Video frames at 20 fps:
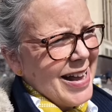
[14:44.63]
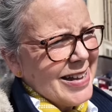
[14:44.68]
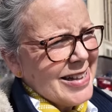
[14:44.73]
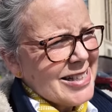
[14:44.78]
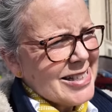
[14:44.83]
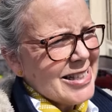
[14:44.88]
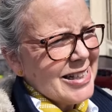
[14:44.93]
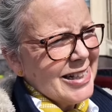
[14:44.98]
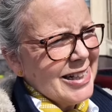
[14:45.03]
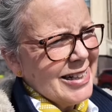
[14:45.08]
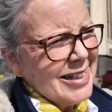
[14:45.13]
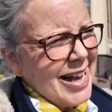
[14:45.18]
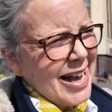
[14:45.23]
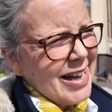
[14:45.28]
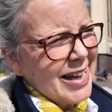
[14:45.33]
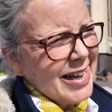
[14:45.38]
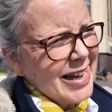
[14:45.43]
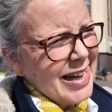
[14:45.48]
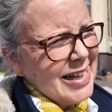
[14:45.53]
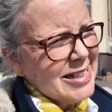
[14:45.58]
There's a little
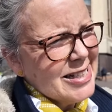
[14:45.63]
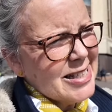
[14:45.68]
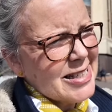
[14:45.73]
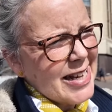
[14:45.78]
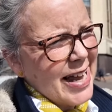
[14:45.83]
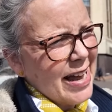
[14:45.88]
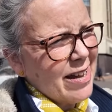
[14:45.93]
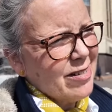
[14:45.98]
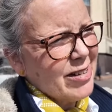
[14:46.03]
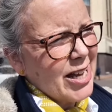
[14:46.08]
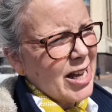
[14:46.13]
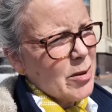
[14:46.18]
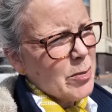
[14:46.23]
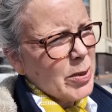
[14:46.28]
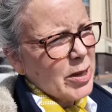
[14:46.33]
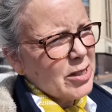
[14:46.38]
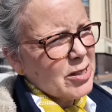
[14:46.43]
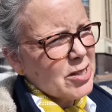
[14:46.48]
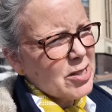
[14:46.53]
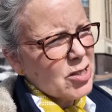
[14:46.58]
gang of kids down here
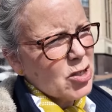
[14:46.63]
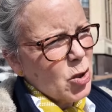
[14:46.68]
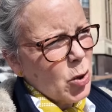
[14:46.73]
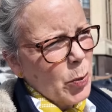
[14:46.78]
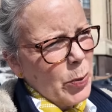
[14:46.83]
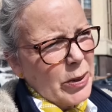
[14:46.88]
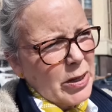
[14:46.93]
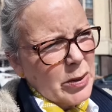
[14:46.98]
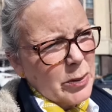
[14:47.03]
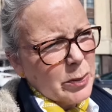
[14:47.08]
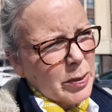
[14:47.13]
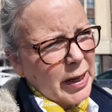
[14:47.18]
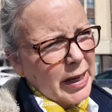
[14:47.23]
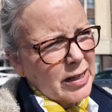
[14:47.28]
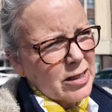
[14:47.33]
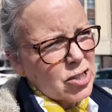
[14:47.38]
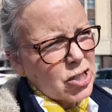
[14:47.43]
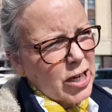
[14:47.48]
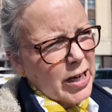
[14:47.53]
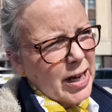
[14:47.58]
being stupid and
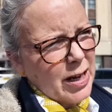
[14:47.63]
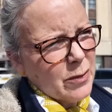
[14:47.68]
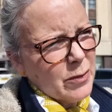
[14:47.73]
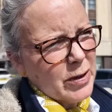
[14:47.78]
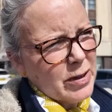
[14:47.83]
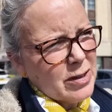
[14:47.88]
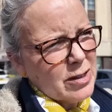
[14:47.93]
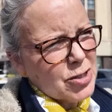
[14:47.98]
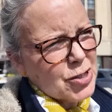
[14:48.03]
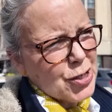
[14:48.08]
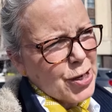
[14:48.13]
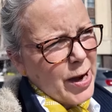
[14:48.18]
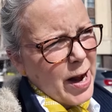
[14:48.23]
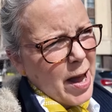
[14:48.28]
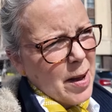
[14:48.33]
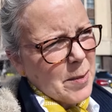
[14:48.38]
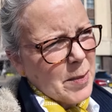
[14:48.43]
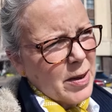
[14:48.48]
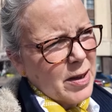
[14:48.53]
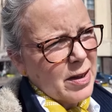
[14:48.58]
playing chicken with the
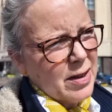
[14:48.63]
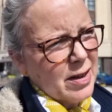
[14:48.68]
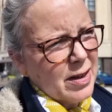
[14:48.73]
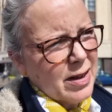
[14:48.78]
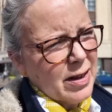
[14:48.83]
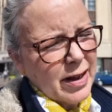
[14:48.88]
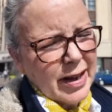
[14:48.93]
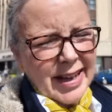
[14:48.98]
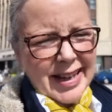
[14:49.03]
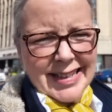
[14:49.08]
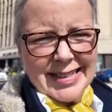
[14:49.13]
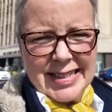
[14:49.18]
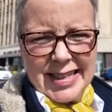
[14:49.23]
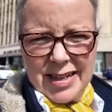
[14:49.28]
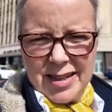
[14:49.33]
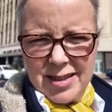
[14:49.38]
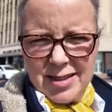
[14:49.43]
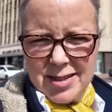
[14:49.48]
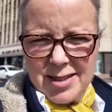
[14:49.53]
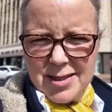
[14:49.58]
tram.
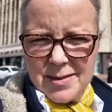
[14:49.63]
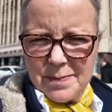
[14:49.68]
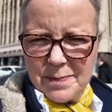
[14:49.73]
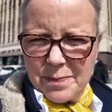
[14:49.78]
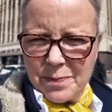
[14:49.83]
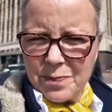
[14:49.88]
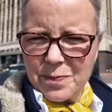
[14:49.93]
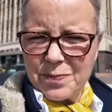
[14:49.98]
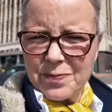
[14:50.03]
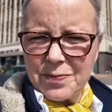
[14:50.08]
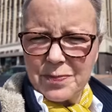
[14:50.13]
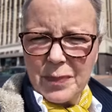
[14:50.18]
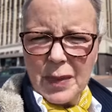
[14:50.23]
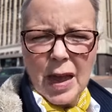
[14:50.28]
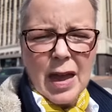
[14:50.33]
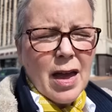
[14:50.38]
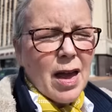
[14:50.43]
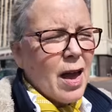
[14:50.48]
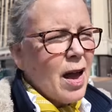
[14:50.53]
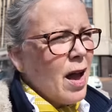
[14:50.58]
Idiots.
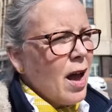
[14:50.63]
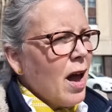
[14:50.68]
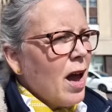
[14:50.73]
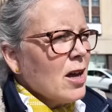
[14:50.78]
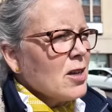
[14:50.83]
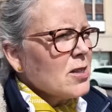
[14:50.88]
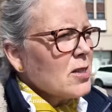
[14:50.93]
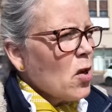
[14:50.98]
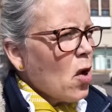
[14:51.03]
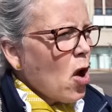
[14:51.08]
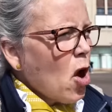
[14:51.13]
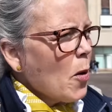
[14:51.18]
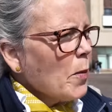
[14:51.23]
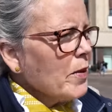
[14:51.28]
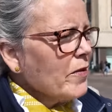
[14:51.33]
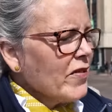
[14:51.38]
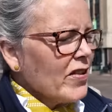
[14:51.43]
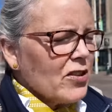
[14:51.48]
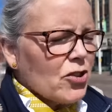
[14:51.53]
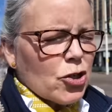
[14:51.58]
So I hope
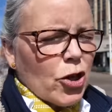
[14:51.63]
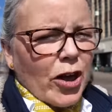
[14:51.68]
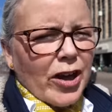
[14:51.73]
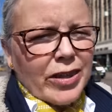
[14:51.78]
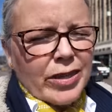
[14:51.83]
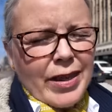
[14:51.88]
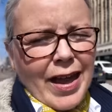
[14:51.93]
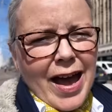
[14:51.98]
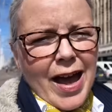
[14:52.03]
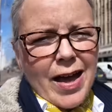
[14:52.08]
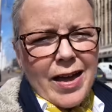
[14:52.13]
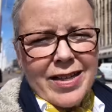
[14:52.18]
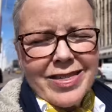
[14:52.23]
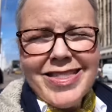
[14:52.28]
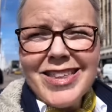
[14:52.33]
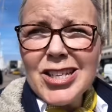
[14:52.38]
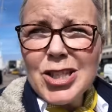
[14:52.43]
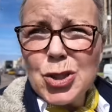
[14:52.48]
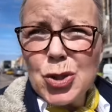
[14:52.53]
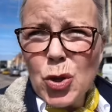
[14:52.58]
you've enjoyed that
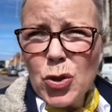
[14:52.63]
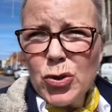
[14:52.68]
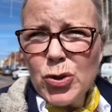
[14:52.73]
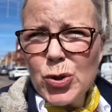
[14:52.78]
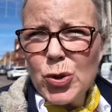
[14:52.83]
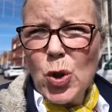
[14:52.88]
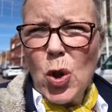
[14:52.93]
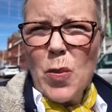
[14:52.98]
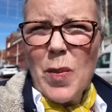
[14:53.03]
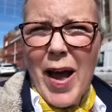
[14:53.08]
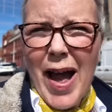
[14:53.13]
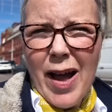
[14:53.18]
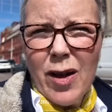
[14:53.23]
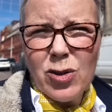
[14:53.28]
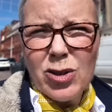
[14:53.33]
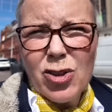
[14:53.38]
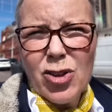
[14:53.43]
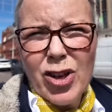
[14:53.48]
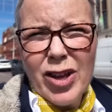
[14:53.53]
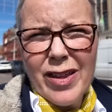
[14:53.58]
and the sun's come
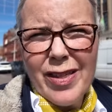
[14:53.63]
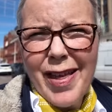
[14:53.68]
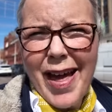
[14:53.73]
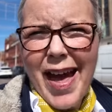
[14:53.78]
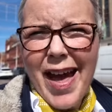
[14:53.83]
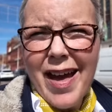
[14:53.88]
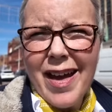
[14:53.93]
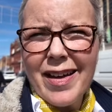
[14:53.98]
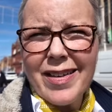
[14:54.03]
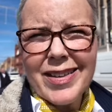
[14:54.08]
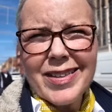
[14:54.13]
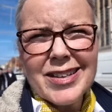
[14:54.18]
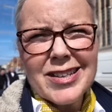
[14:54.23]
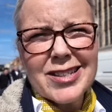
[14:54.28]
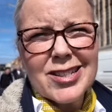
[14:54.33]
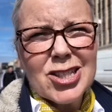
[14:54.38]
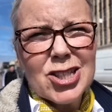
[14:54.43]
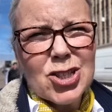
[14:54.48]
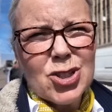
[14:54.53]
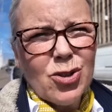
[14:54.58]
out, look at that.
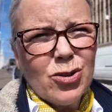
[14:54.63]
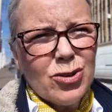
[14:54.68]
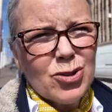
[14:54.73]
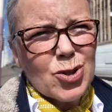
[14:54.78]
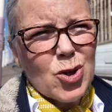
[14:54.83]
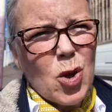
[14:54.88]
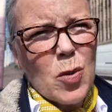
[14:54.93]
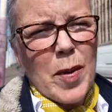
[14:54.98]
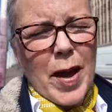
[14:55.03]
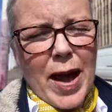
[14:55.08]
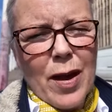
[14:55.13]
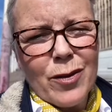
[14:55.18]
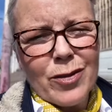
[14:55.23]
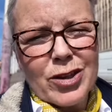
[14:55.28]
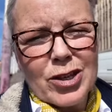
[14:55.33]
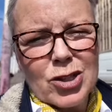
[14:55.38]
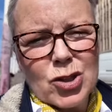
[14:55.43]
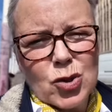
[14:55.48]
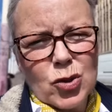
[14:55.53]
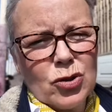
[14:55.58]
The sun's come out,
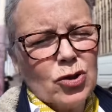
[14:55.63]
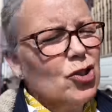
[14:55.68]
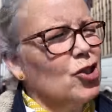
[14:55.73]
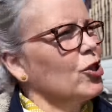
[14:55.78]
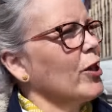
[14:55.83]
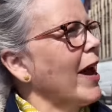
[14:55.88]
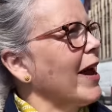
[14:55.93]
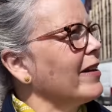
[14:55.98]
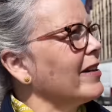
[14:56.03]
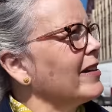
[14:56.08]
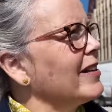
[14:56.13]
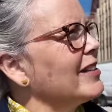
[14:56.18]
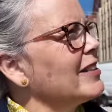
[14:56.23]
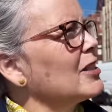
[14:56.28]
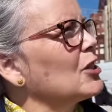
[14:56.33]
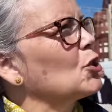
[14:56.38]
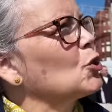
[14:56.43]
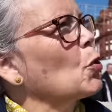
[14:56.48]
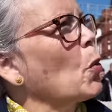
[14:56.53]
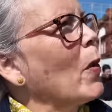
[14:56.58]
the sun's shining,
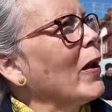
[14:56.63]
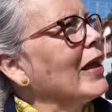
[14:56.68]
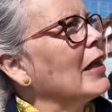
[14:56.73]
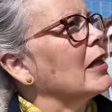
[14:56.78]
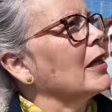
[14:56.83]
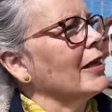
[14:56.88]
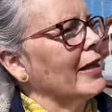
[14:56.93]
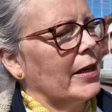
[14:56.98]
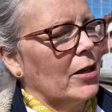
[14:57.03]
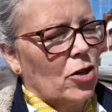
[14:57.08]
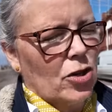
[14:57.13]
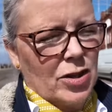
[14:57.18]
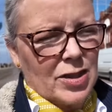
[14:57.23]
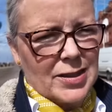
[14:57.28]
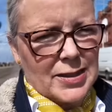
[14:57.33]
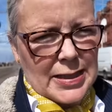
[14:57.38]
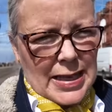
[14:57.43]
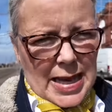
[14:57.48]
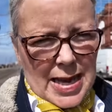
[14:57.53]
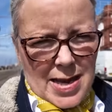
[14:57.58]
it's twinkling on
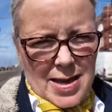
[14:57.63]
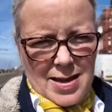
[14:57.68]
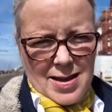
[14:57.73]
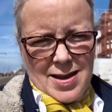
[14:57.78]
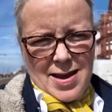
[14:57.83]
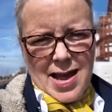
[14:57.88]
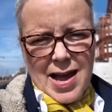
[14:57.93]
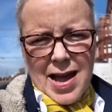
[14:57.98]
the sea